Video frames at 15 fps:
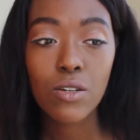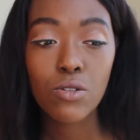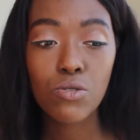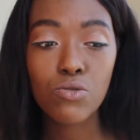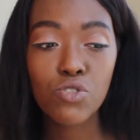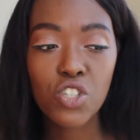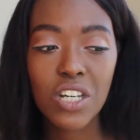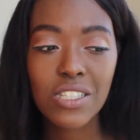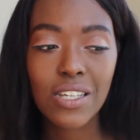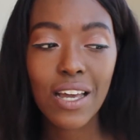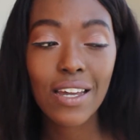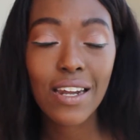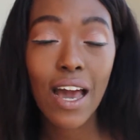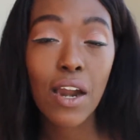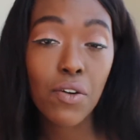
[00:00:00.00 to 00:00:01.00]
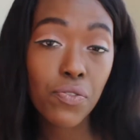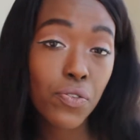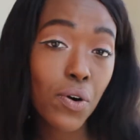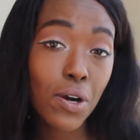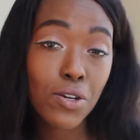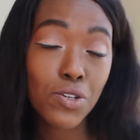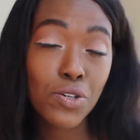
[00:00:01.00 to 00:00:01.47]
you just cannot
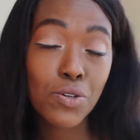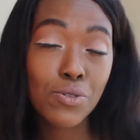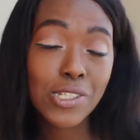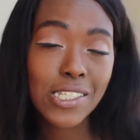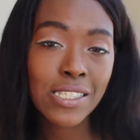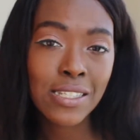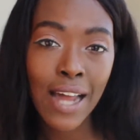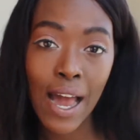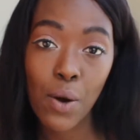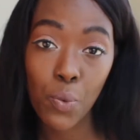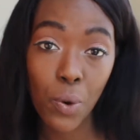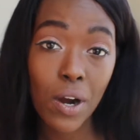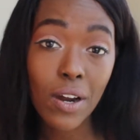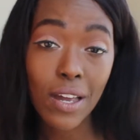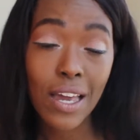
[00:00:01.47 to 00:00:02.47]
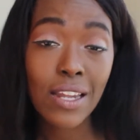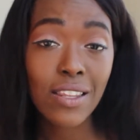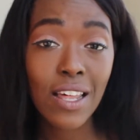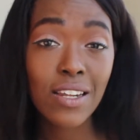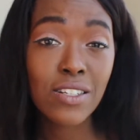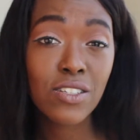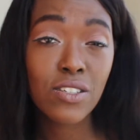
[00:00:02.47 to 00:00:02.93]
afford to just not work,
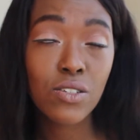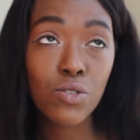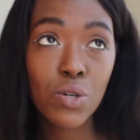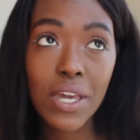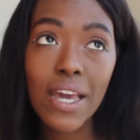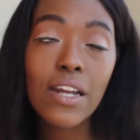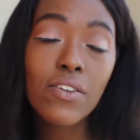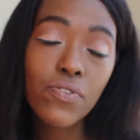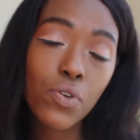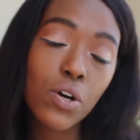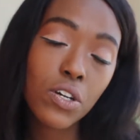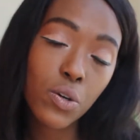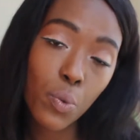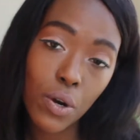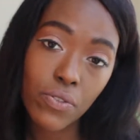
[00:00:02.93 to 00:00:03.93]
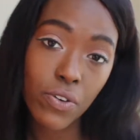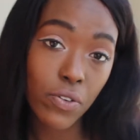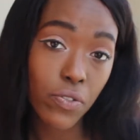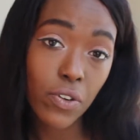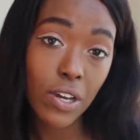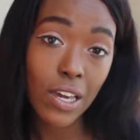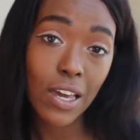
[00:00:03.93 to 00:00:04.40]
and then you can't afford to work for
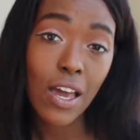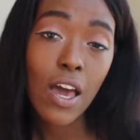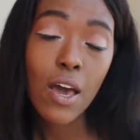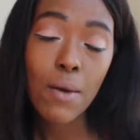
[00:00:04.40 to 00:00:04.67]
free,